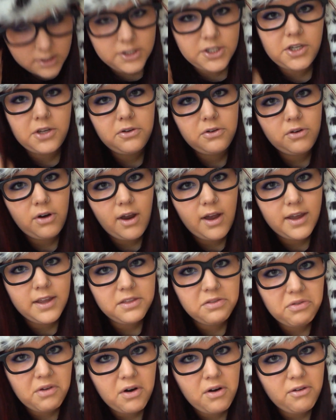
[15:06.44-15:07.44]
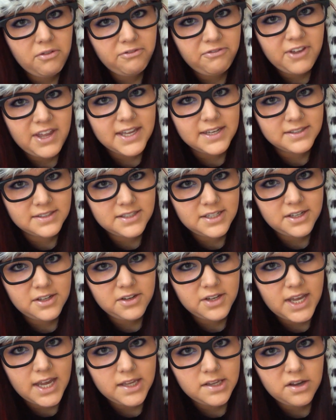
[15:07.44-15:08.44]
Do you cry and throw a fit until you
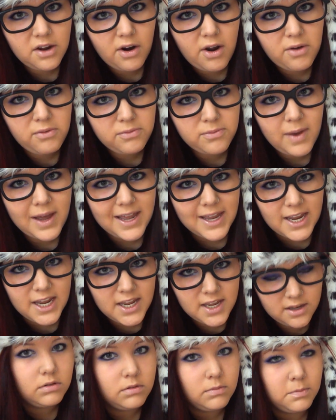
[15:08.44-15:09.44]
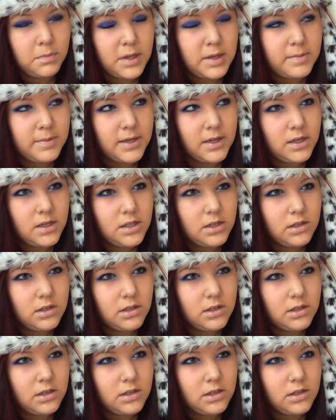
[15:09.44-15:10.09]
get your own way? Maybe.